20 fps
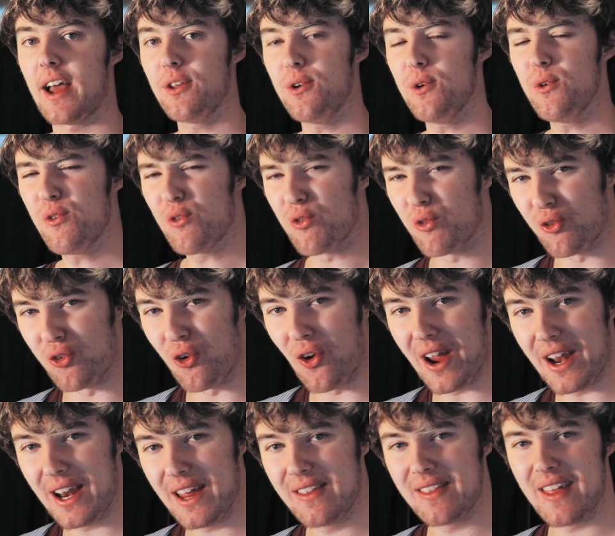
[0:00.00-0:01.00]
Are you
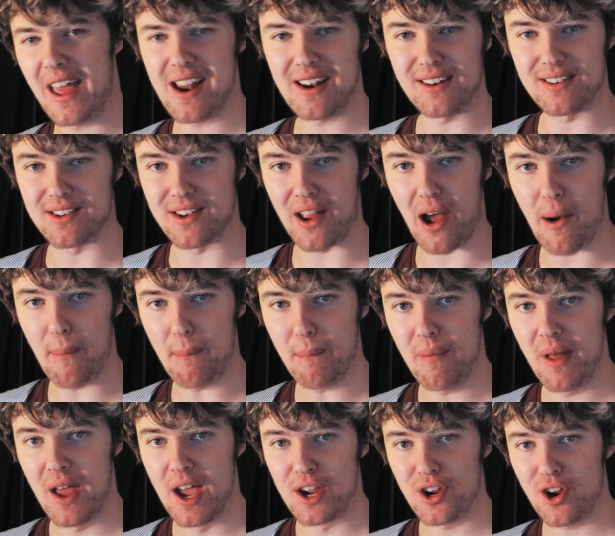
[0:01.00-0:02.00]
really that
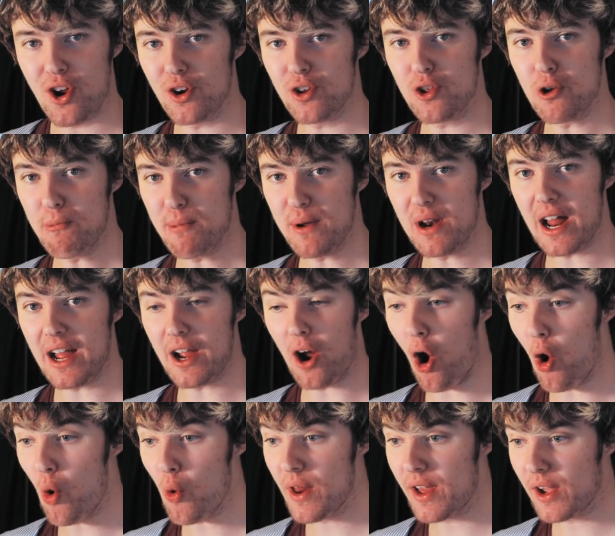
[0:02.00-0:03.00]
dumb? Couldn't you be like,
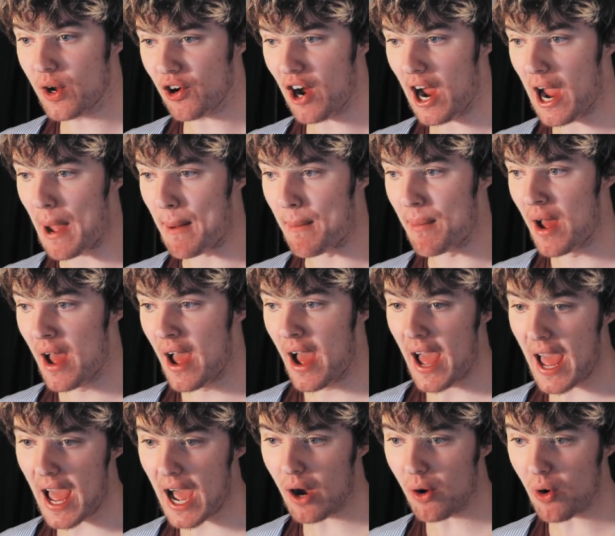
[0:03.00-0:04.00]
holy crap,
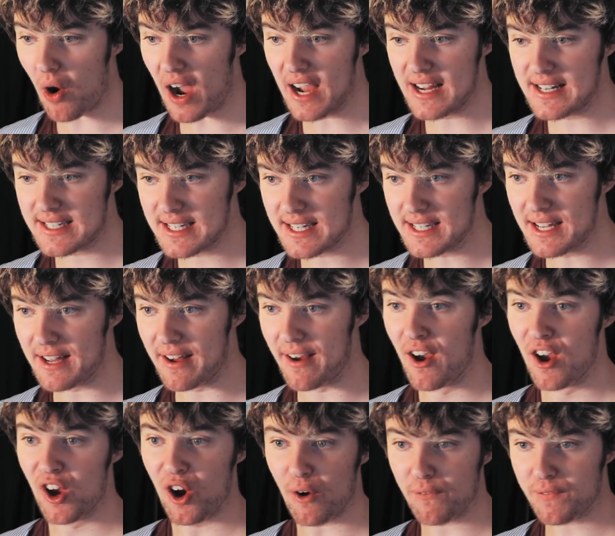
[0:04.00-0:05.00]
our
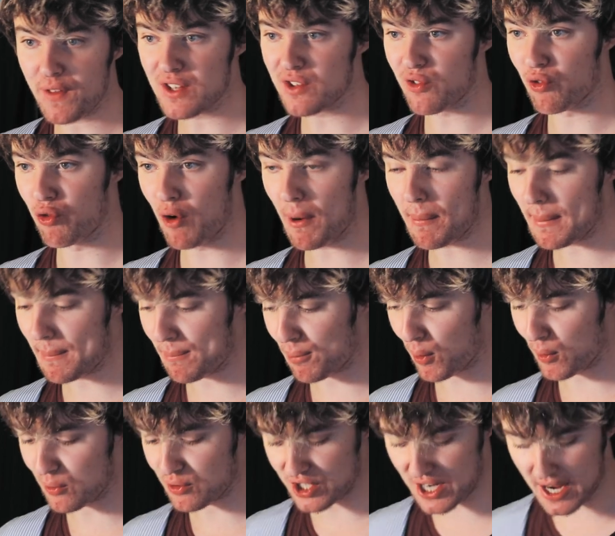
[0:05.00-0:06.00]
idea of this ribbon
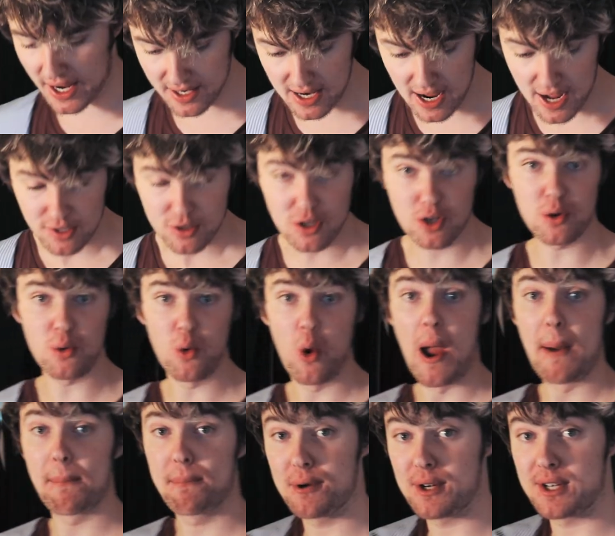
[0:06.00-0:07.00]
project to
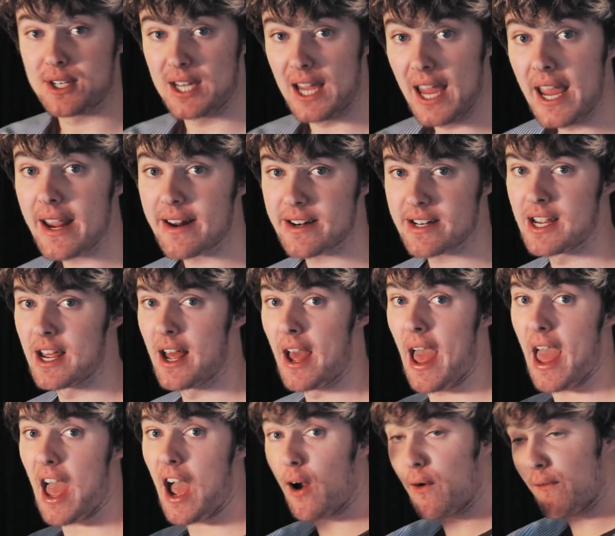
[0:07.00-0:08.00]
protect
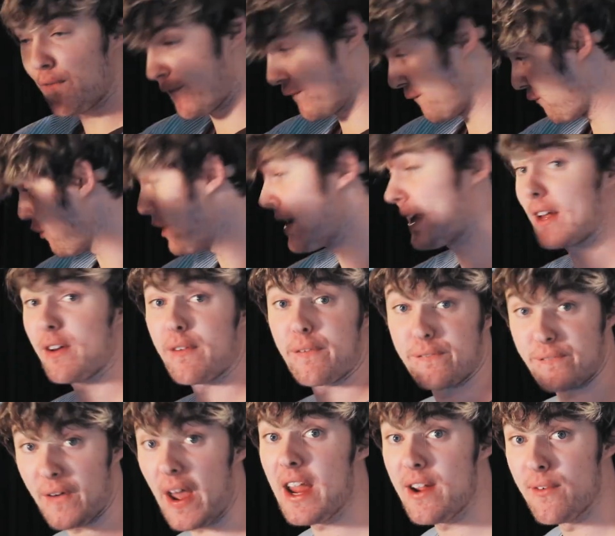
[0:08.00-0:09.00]
our freaking
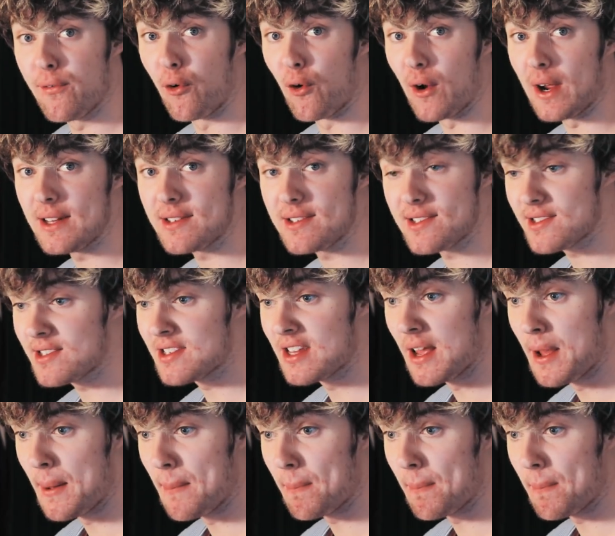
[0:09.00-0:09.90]
favourites